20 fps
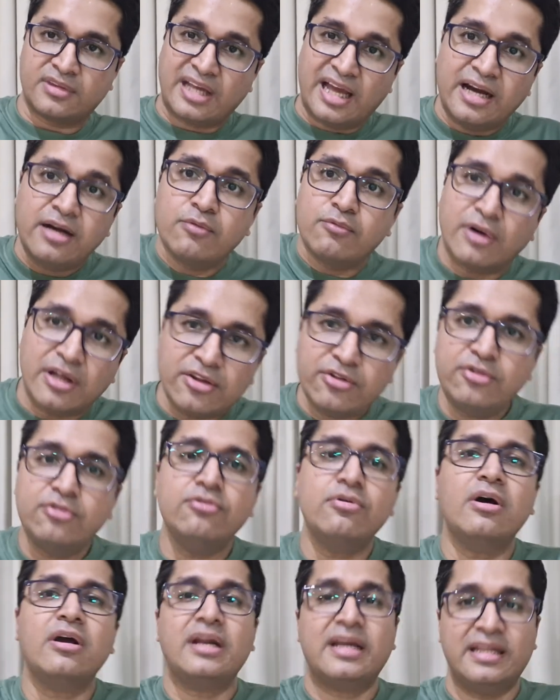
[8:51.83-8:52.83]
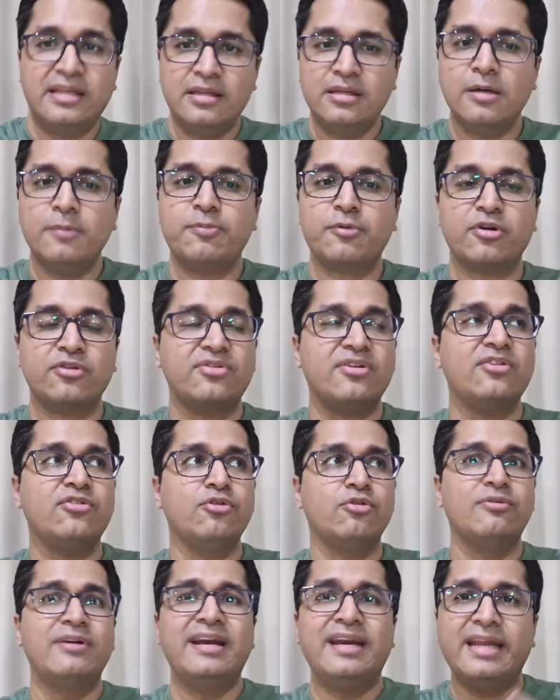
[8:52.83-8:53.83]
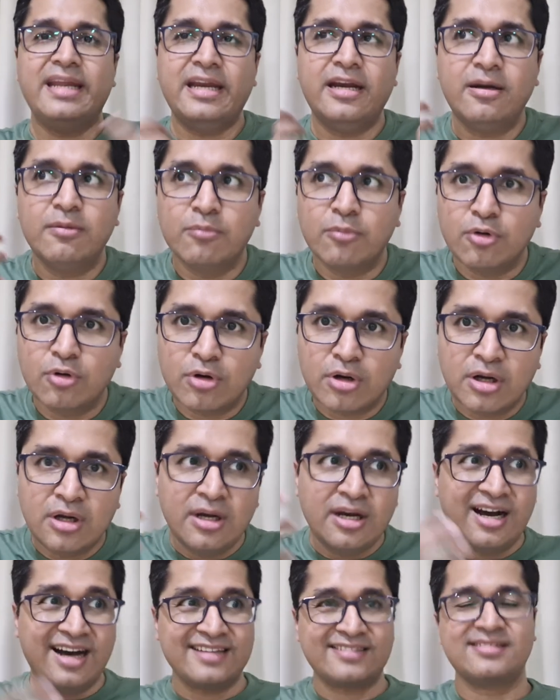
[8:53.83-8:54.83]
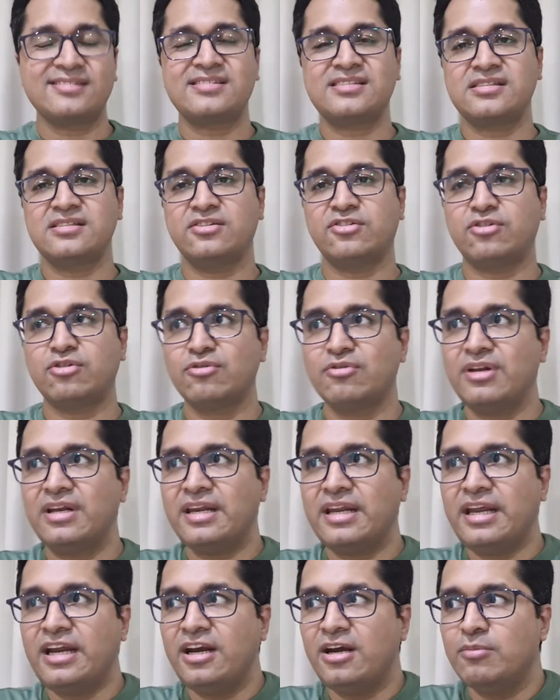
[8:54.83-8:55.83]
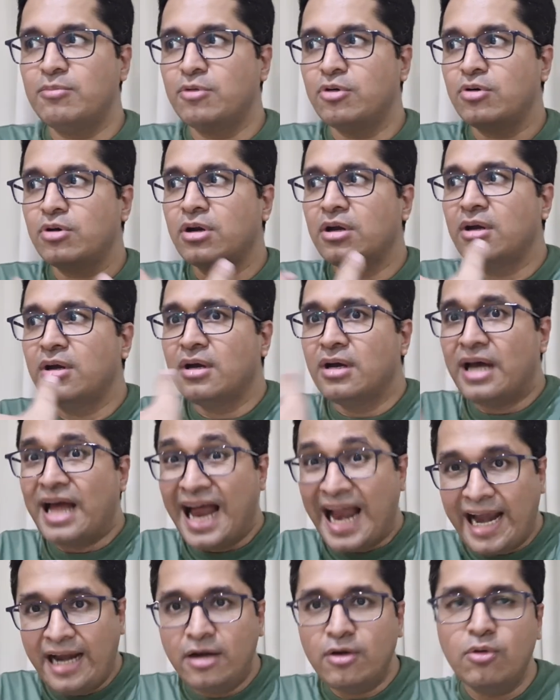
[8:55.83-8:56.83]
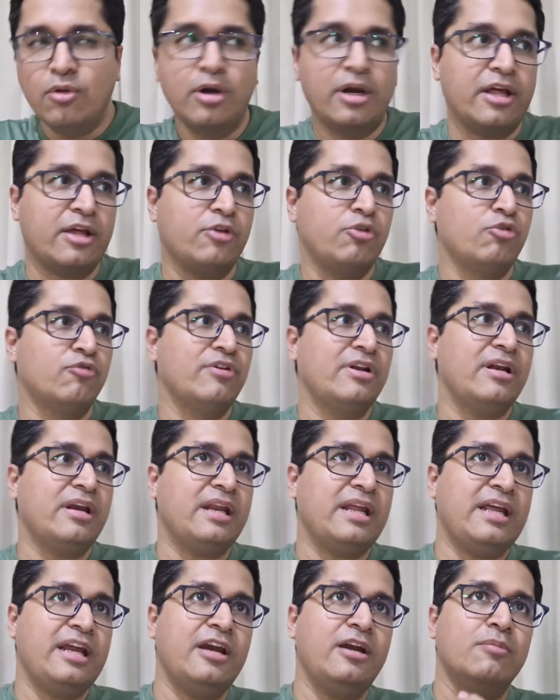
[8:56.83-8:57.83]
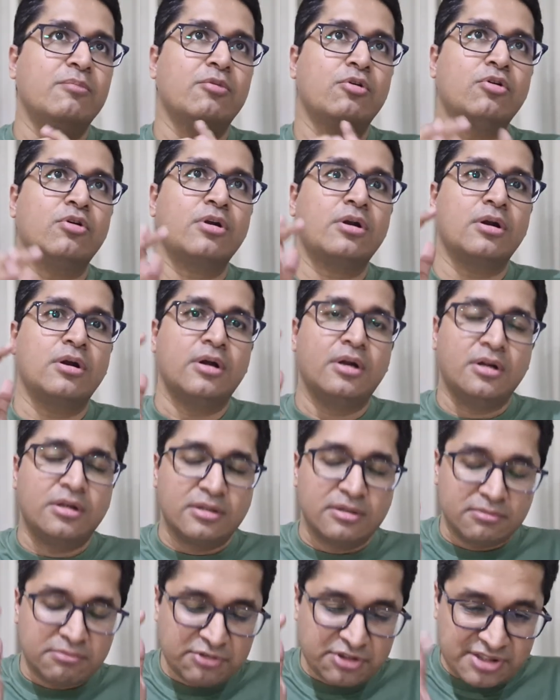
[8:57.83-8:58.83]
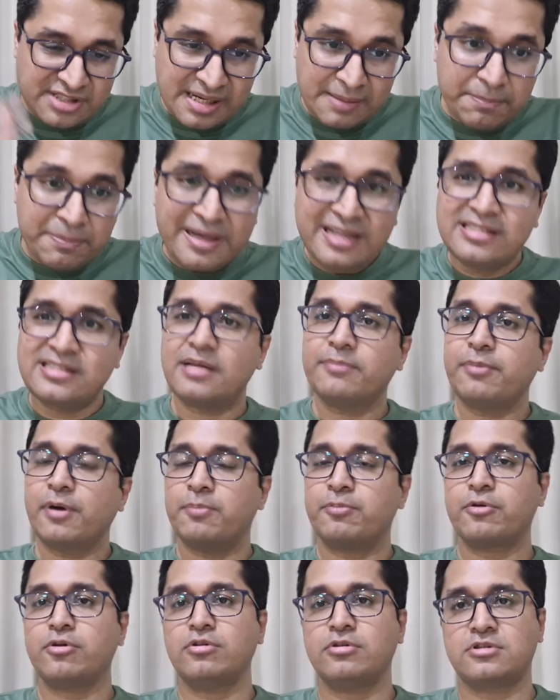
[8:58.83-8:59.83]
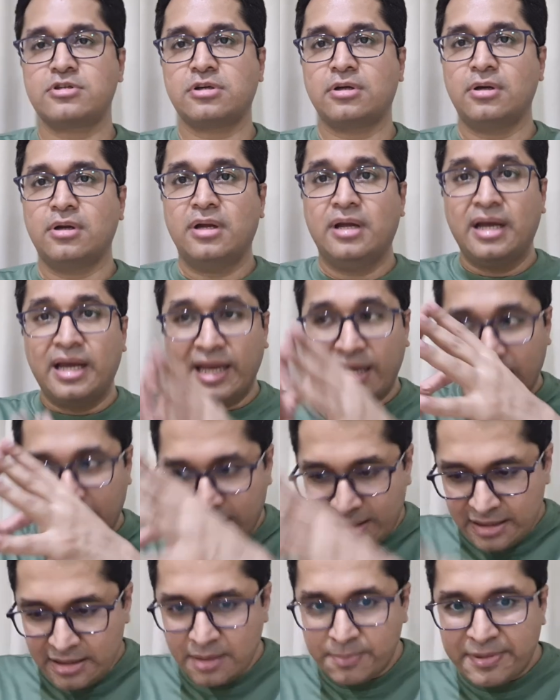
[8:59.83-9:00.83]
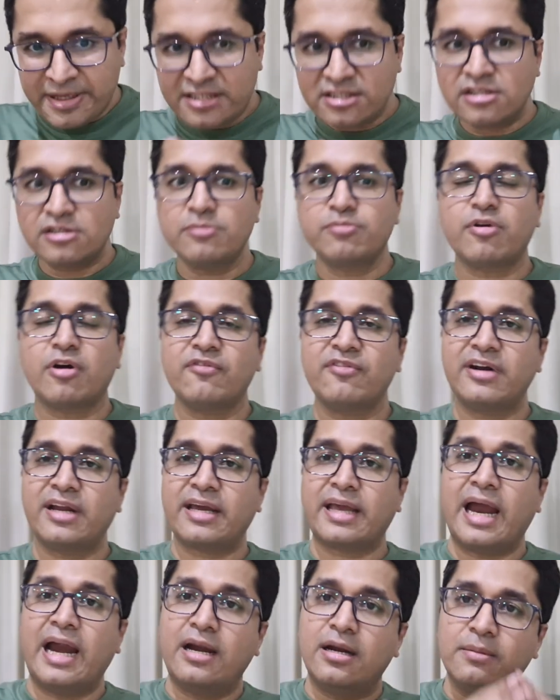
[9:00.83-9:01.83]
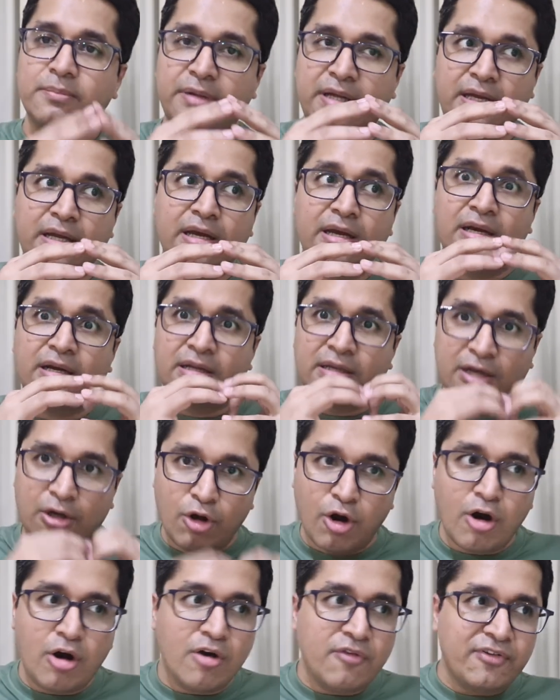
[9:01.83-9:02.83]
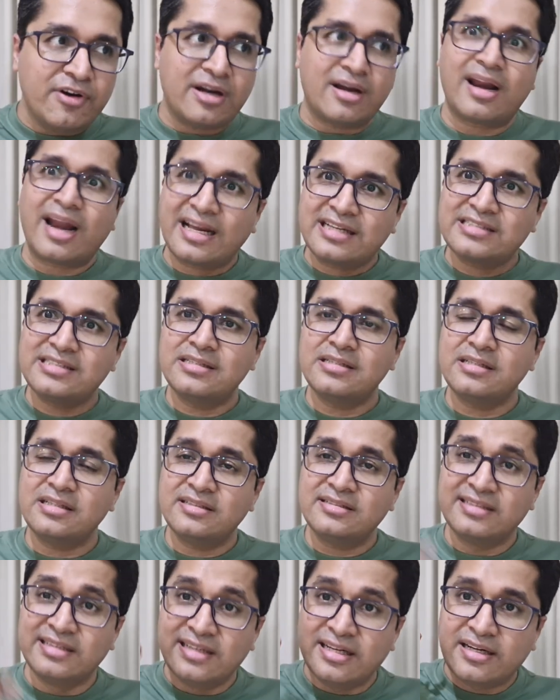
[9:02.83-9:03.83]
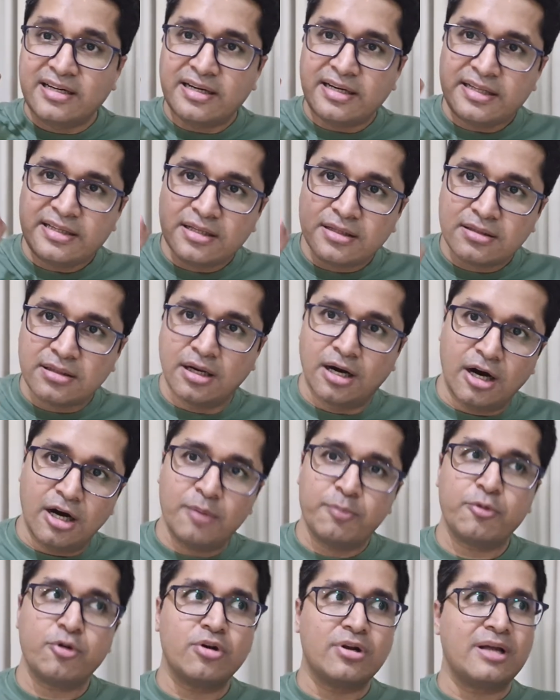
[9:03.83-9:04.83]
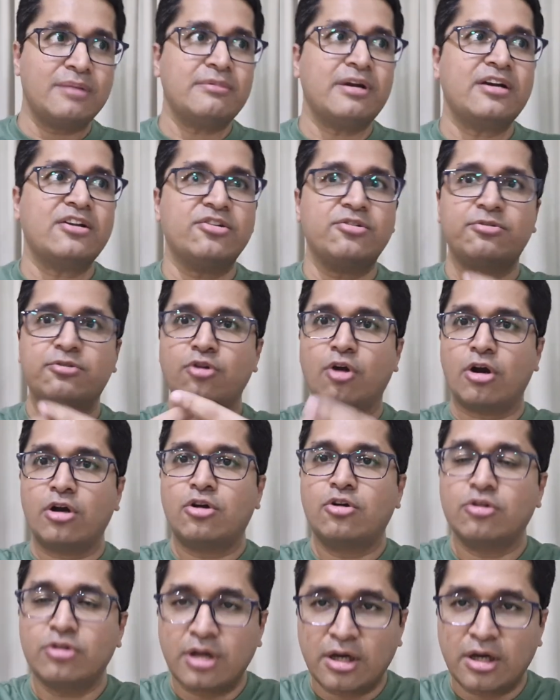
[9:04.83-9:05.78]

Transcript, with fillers: and once you are in the process you will need more assistance you will need more hand holding you will need more step by step approach in the paycheck to profit academy law of attraction is literally the third program that is taught to